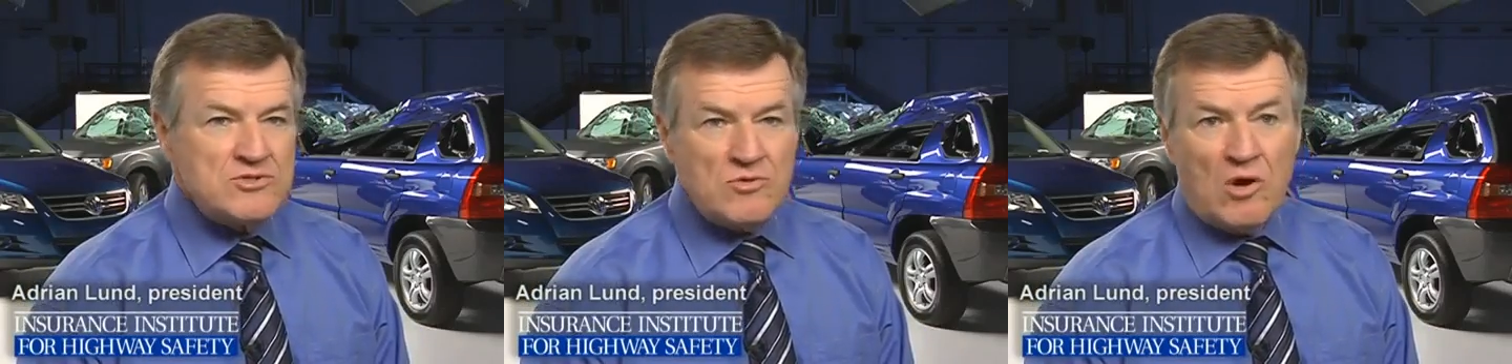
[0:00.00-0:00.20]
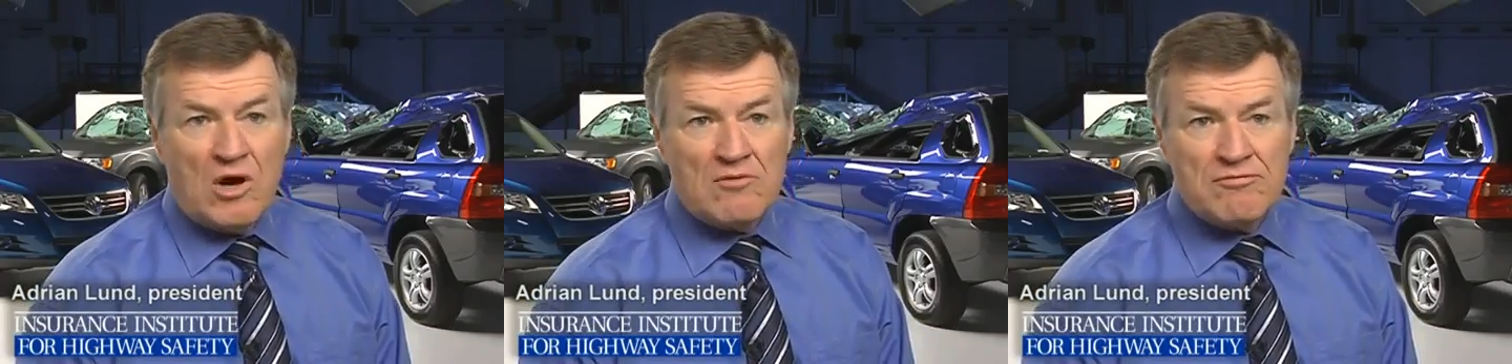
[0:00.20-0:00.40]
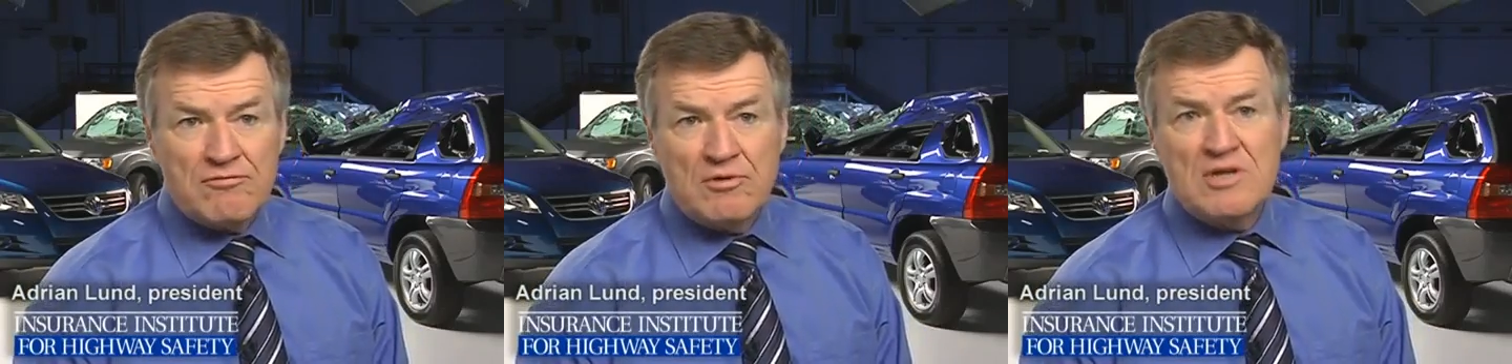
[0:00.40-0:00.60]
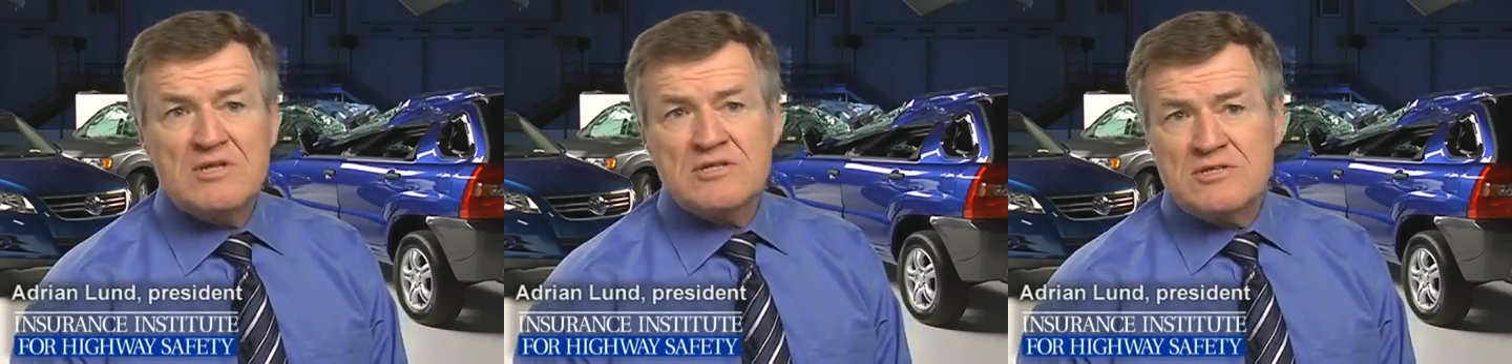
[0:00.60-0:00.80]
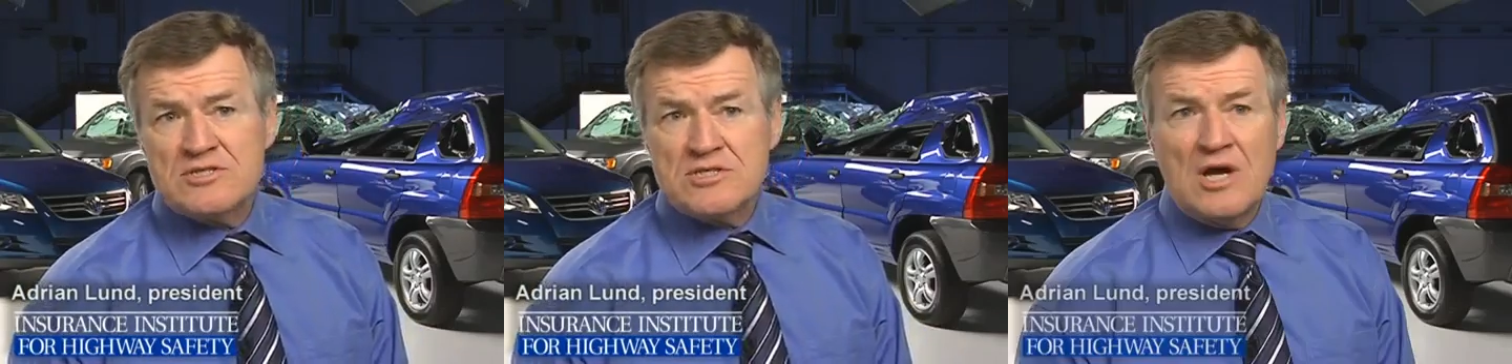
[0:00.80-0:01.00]
to our
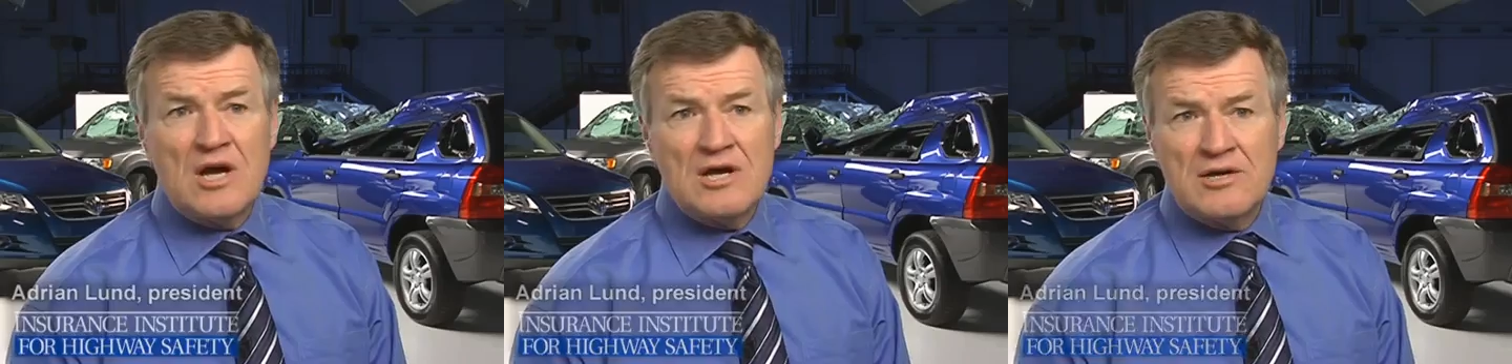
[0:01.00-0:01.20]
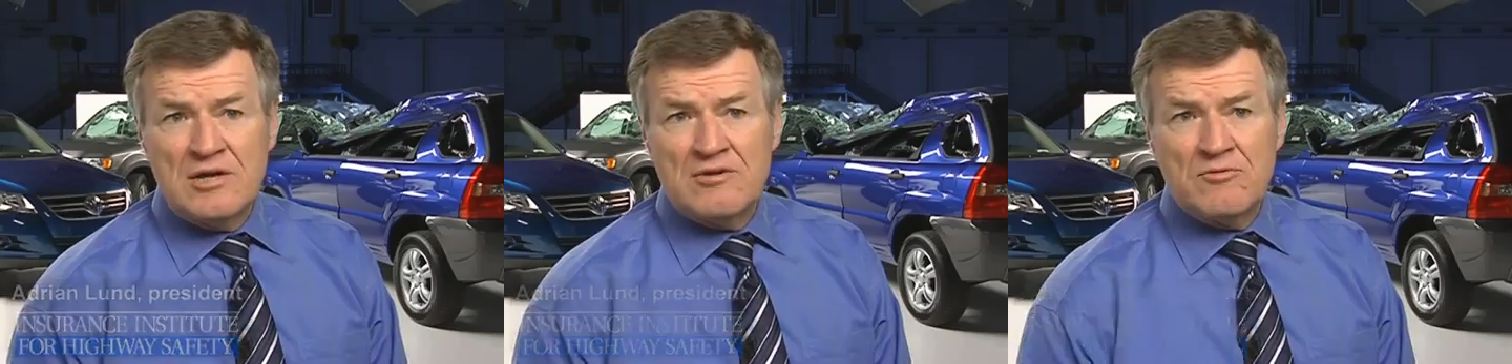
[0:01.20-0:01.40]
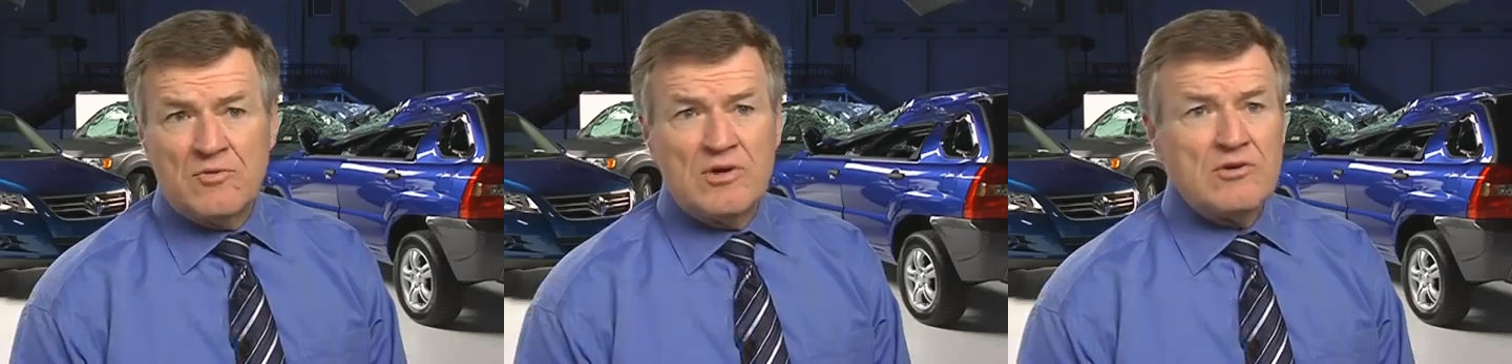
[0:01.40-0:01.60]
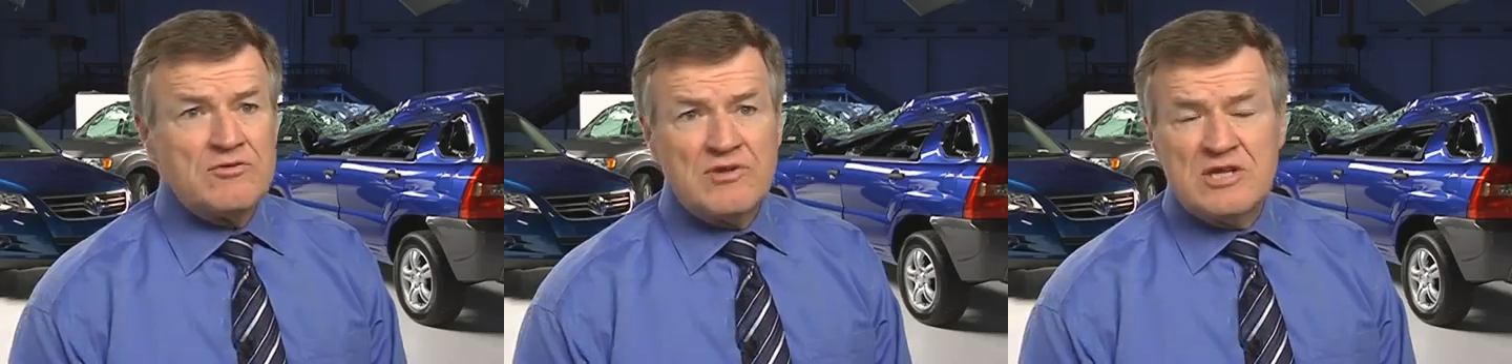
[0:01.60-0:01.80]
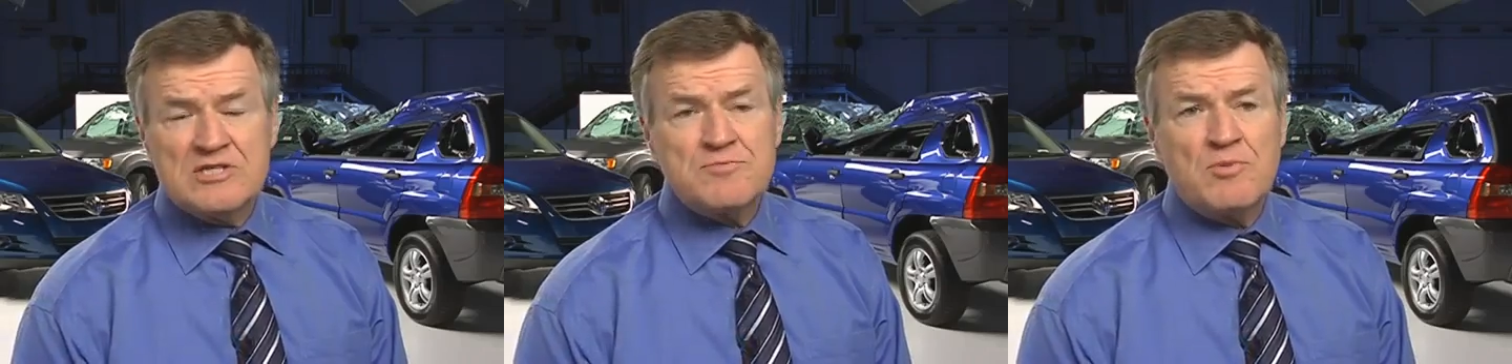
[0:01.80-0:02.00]
front, side, and rear
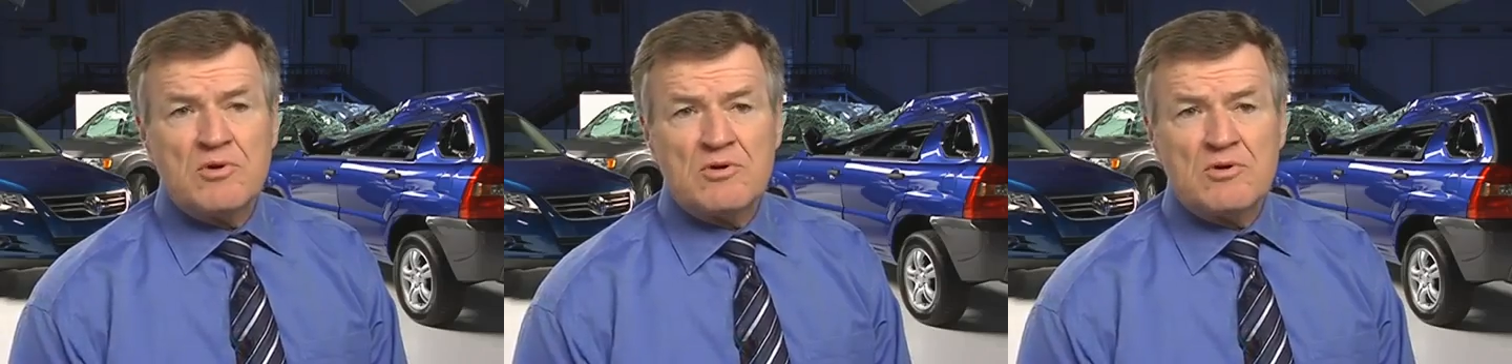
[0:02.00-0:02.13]
test